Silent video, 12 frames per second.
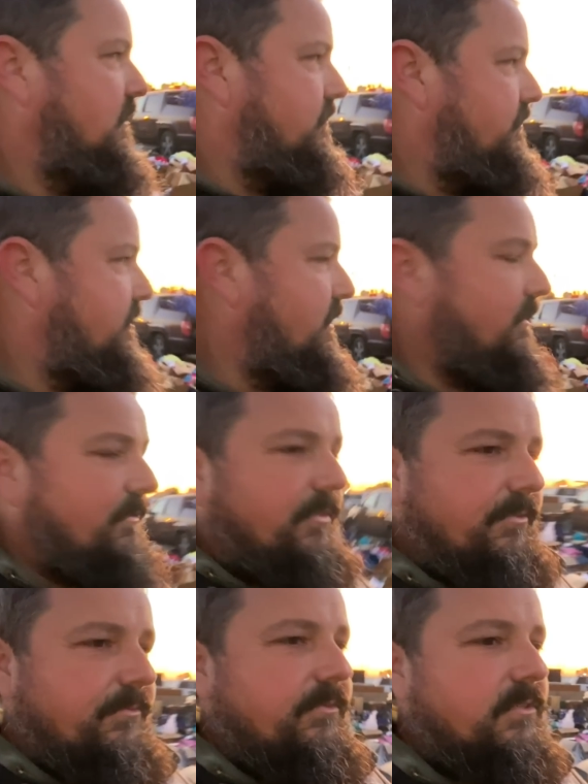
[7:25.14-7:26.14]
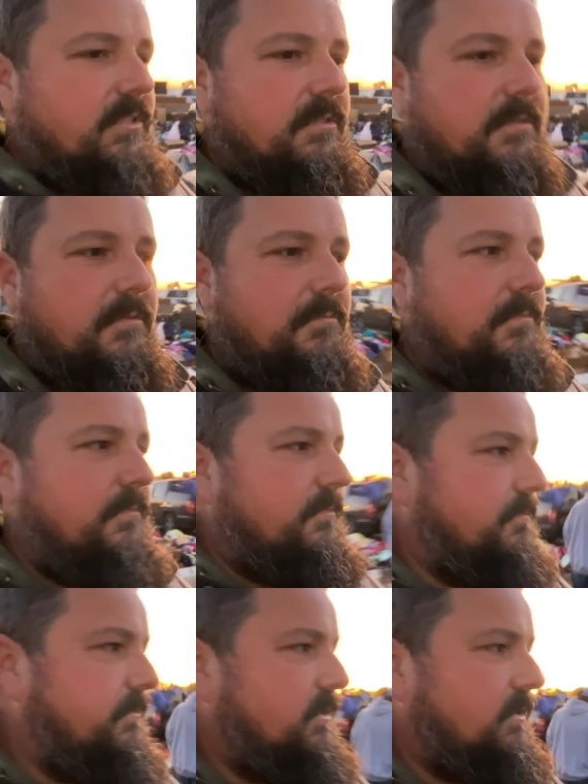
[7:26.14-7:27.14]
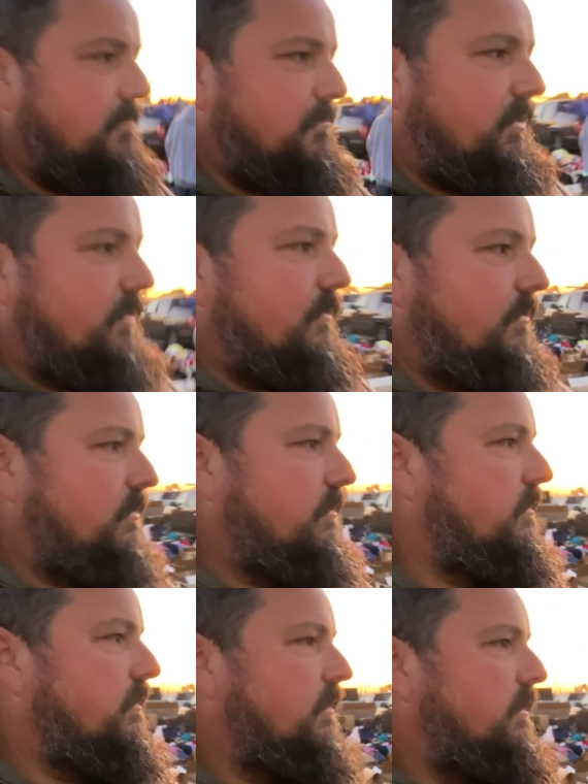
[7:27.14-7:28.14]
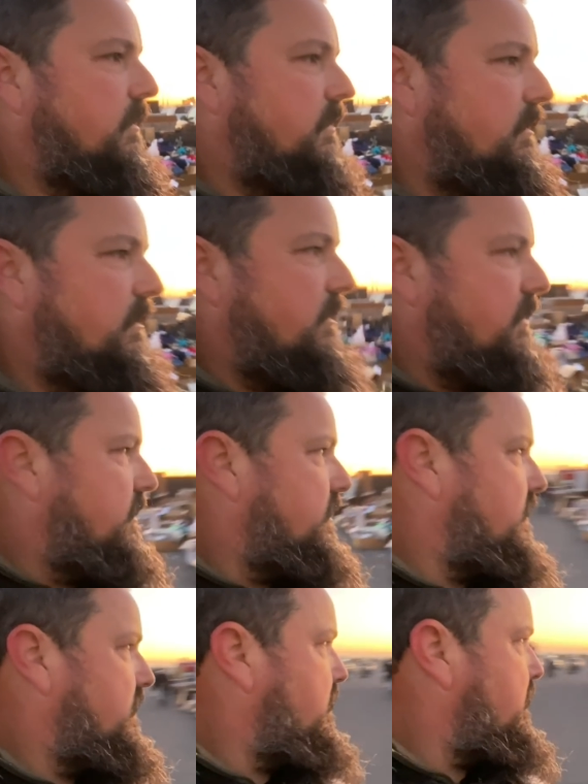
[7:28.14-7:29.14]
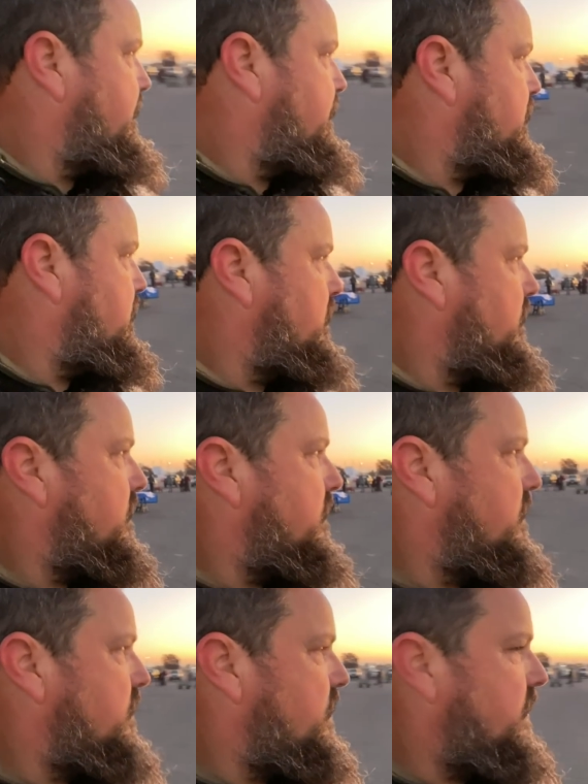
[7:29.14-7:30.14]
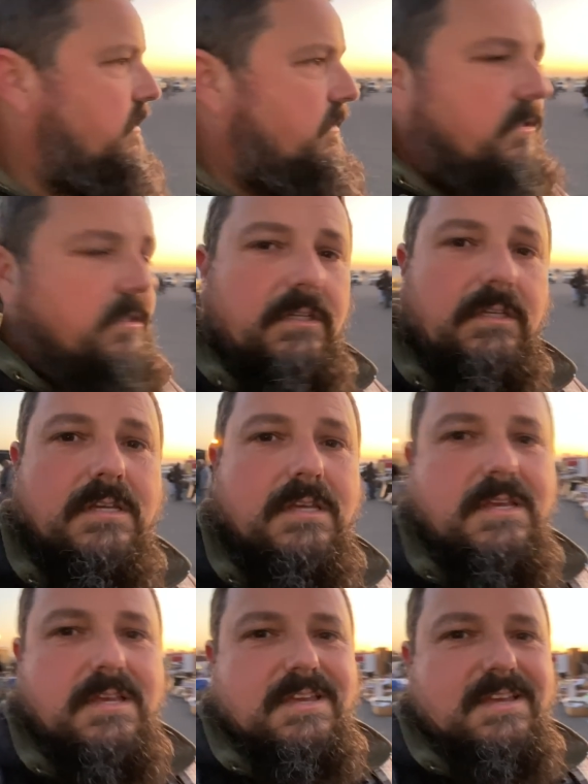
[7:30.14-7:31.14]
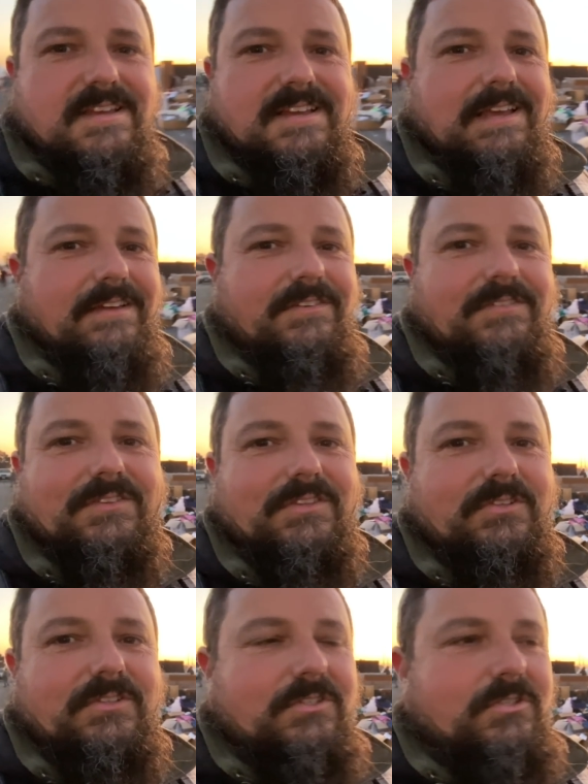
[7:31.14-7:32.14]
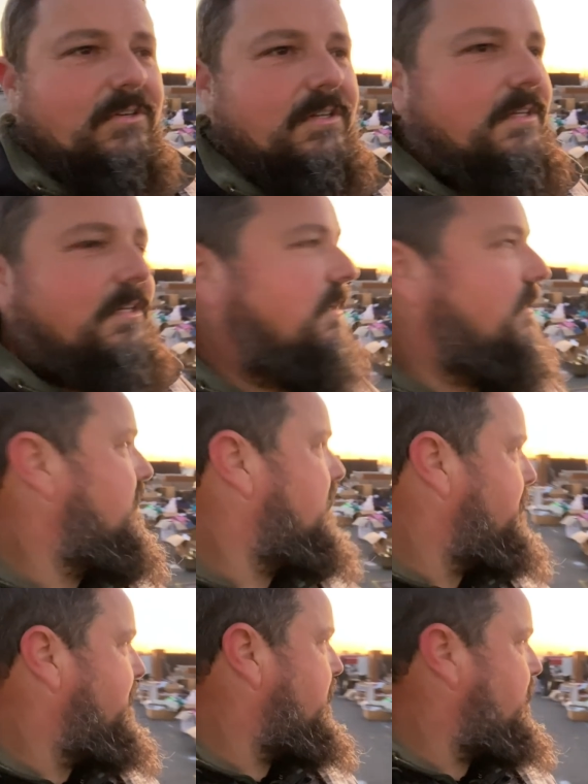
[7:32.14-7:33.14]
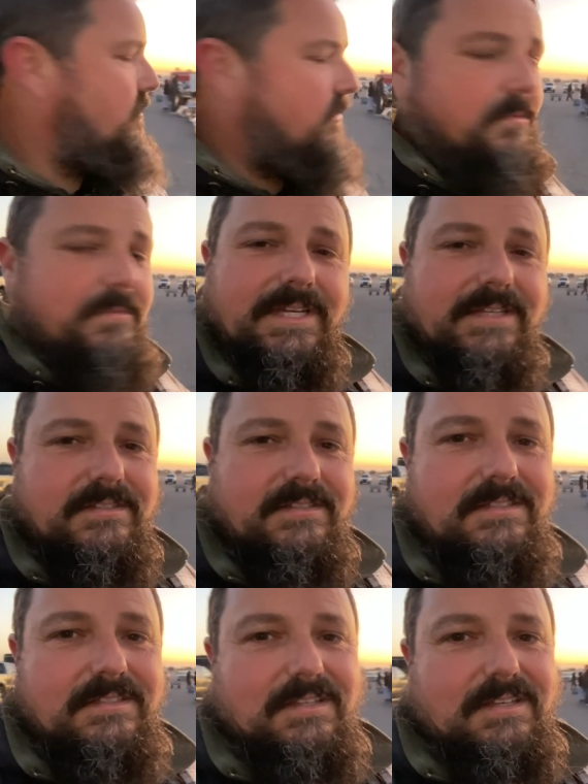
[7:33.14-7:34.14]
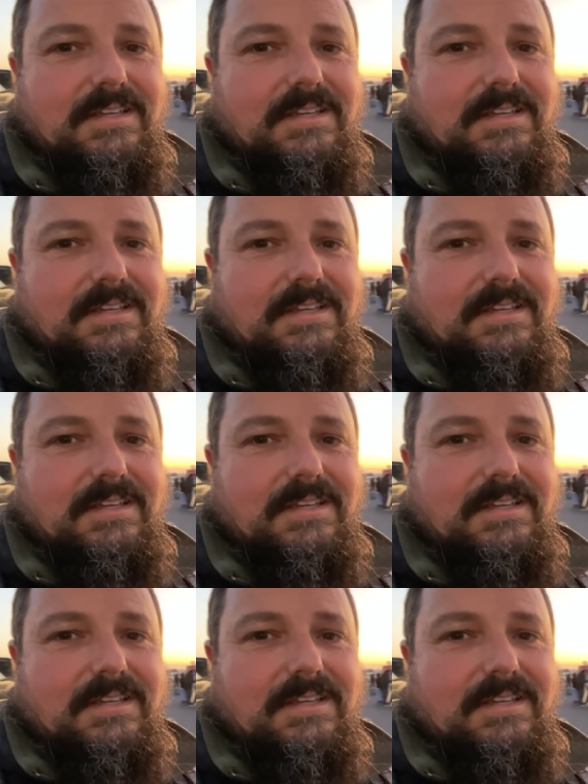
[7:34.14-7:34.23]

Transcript: We have three booths and I've just unloaded the trailer. Haven't even loaded the truck, the bed, or the back seat.